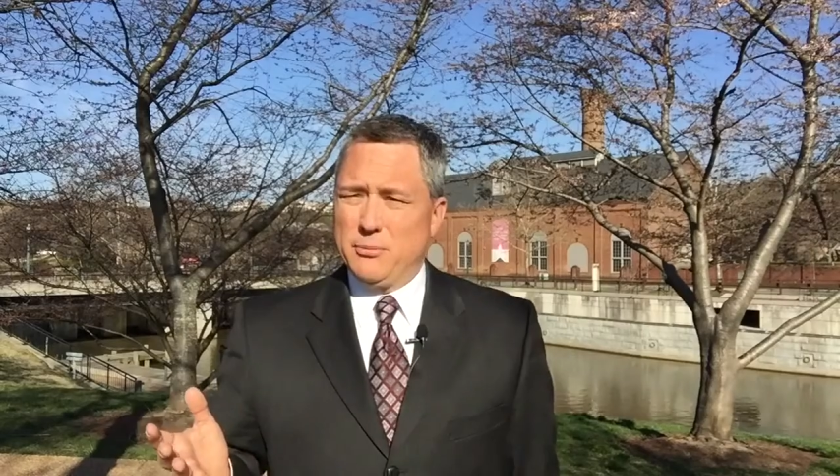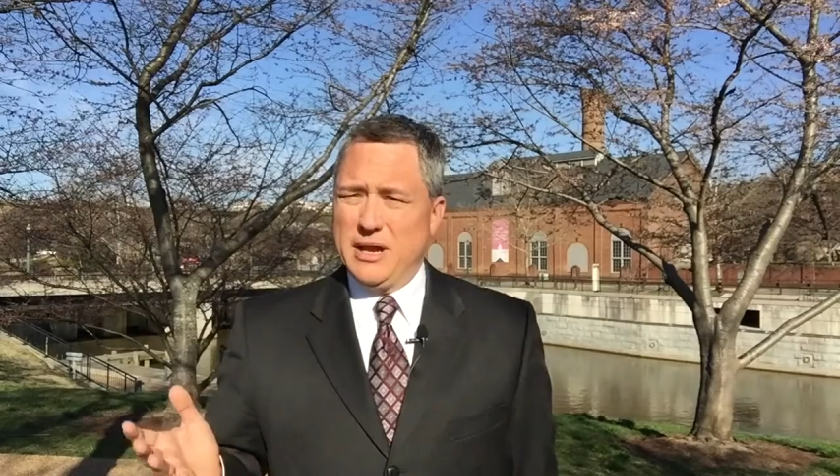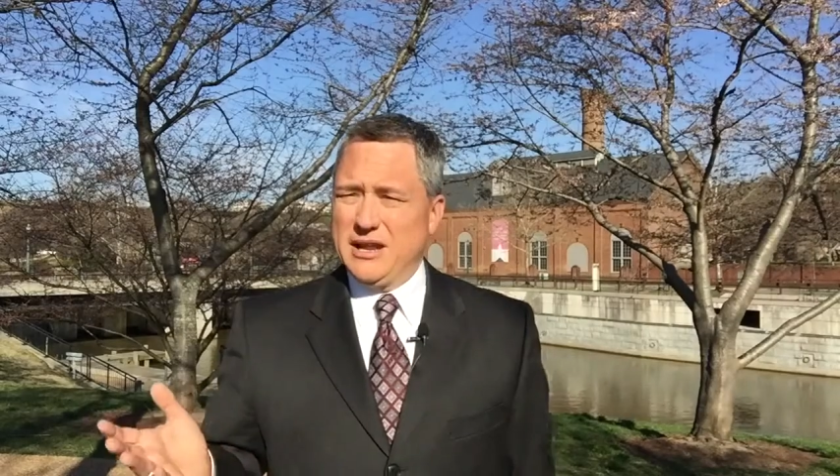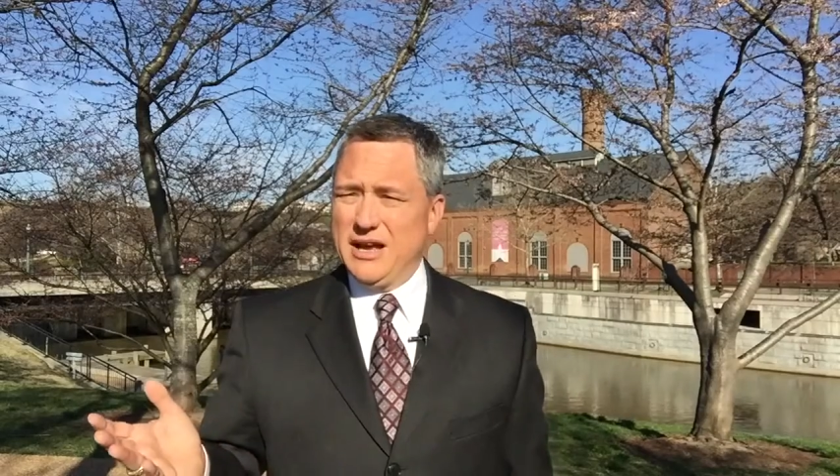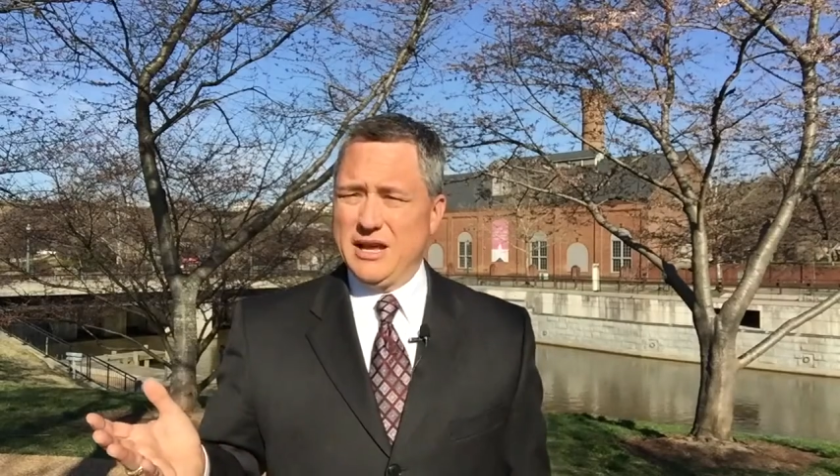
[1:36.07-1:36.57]
or
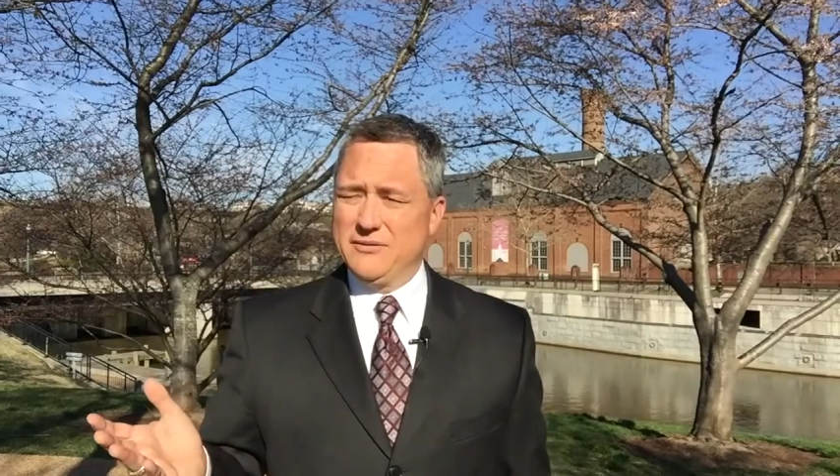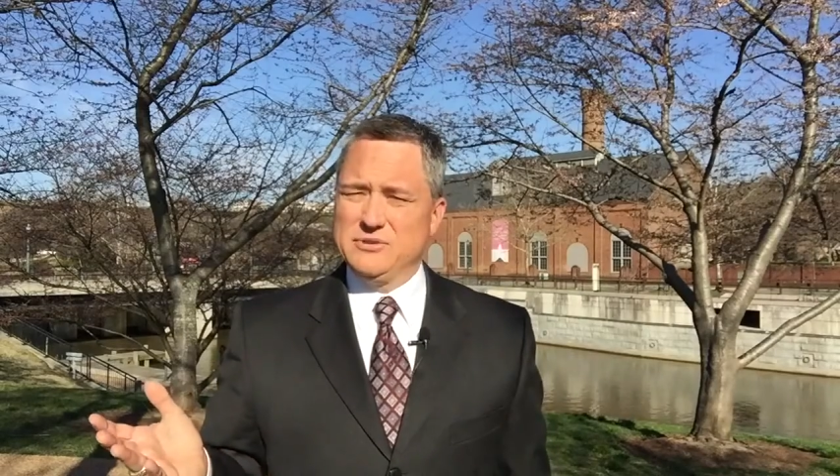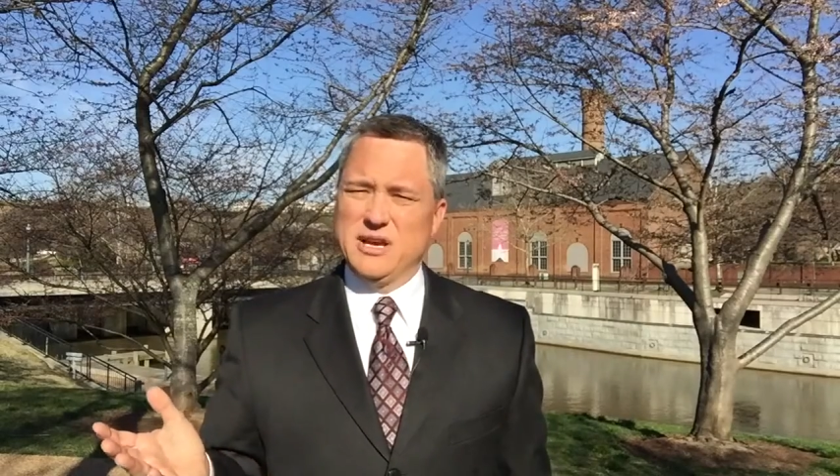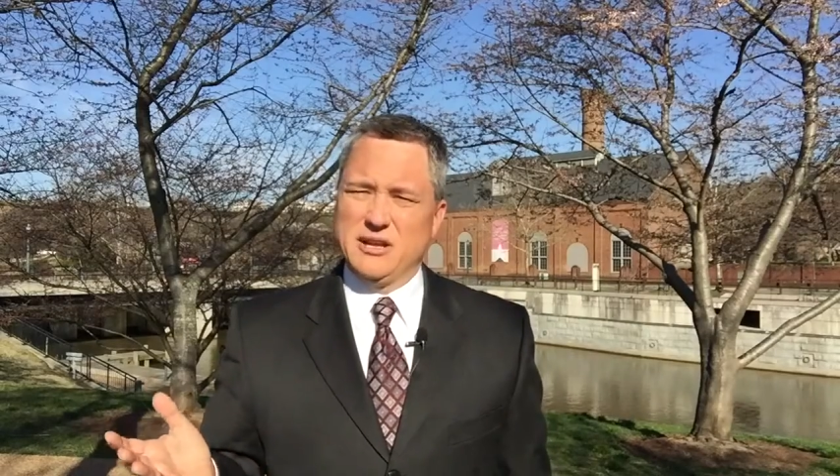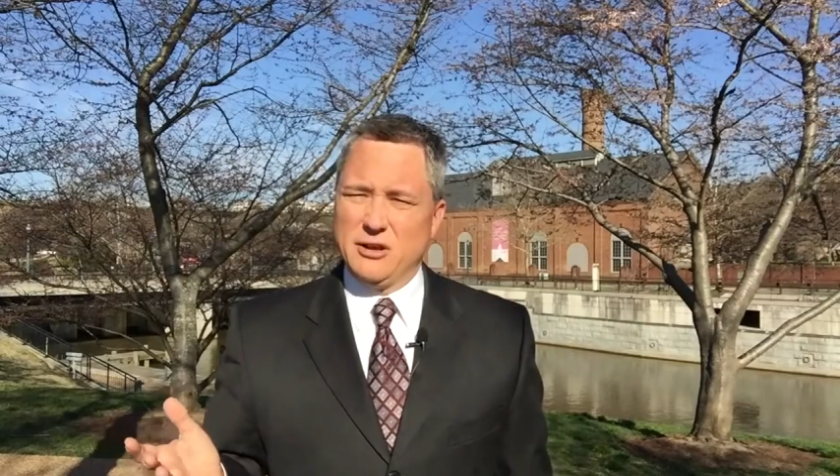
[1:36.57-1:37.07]
may not
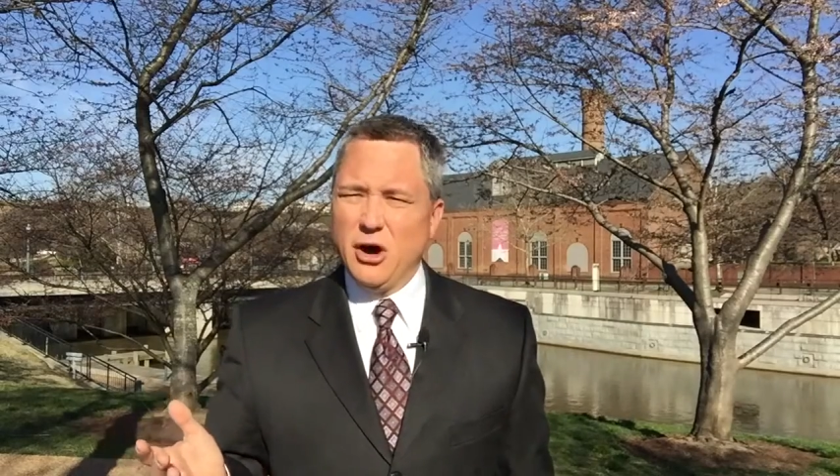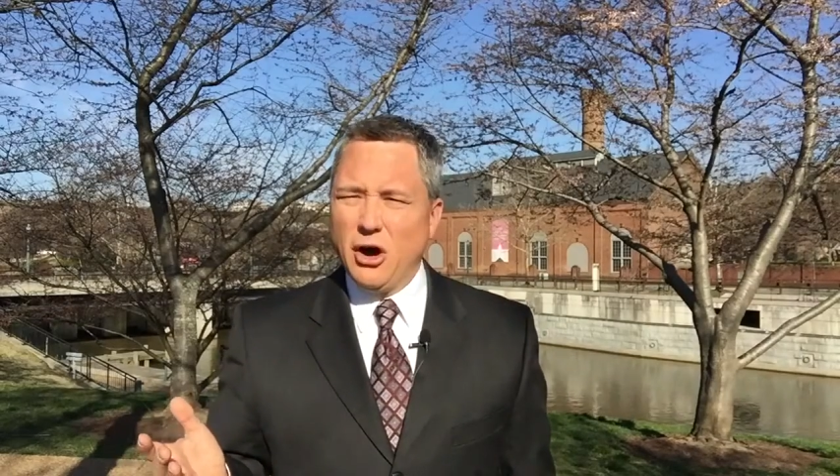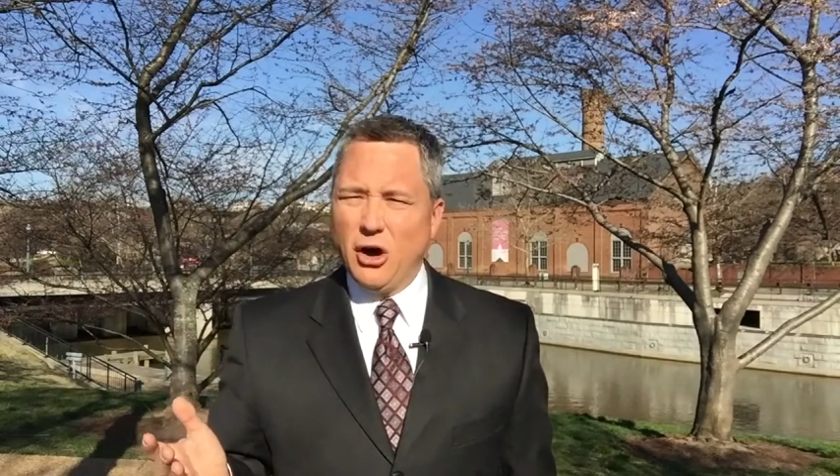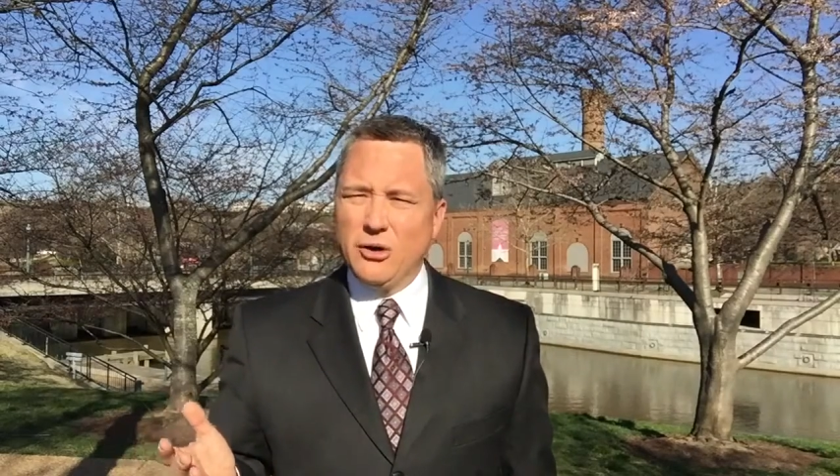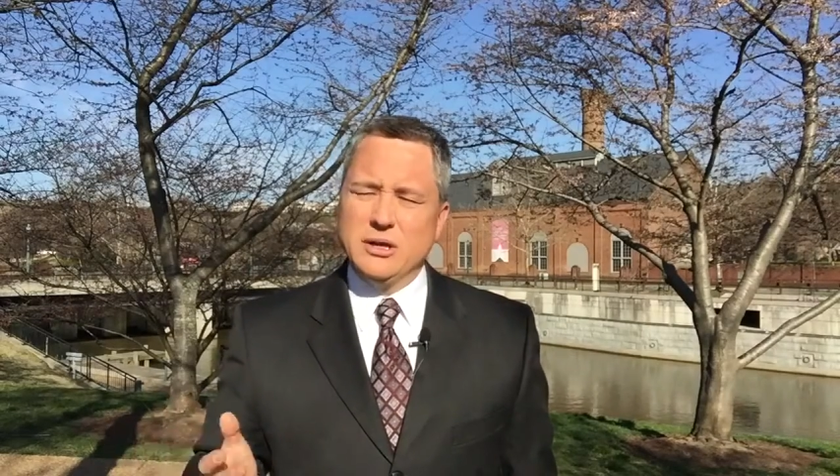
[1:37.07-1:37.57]
have debt at
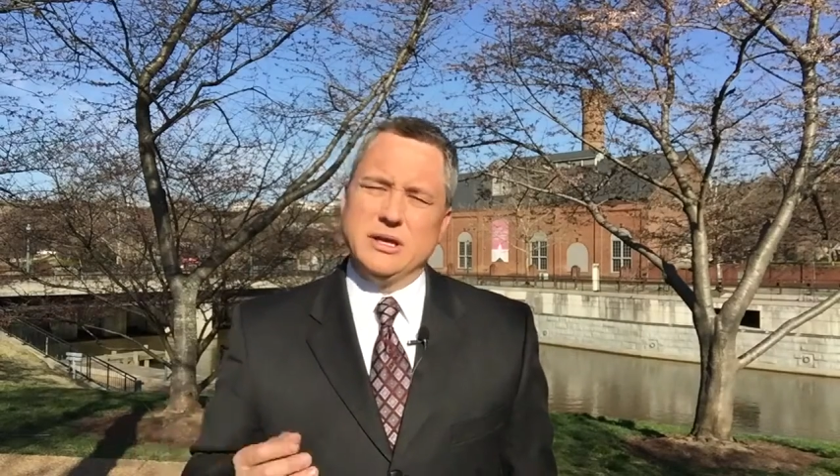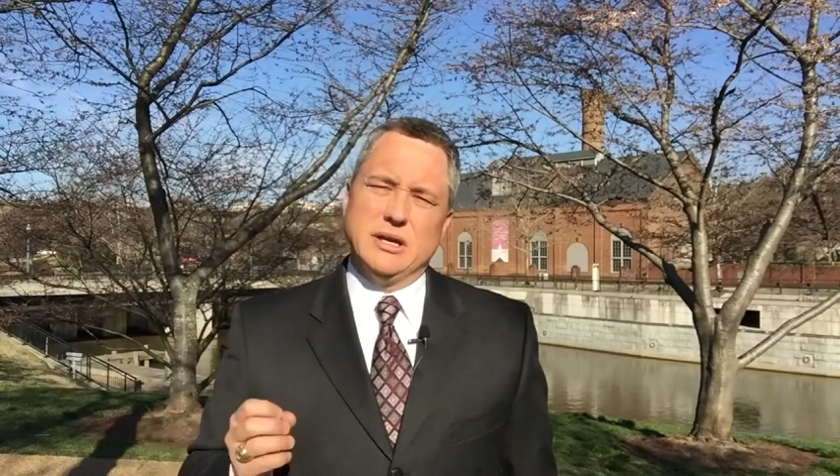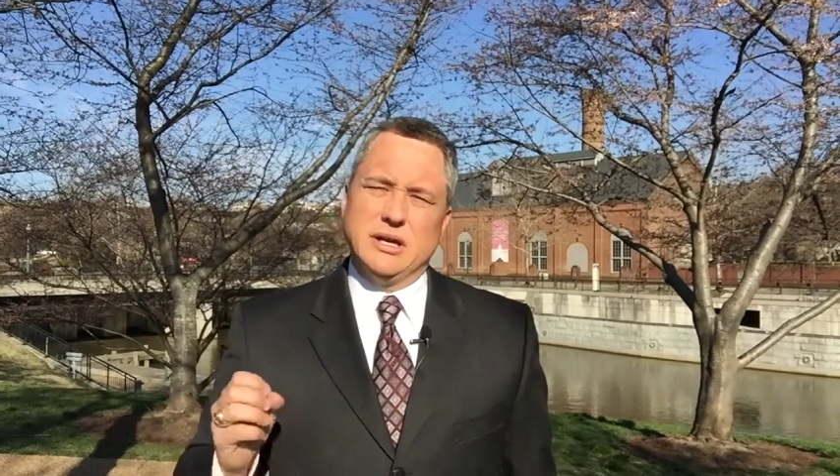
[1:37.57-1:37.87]
all.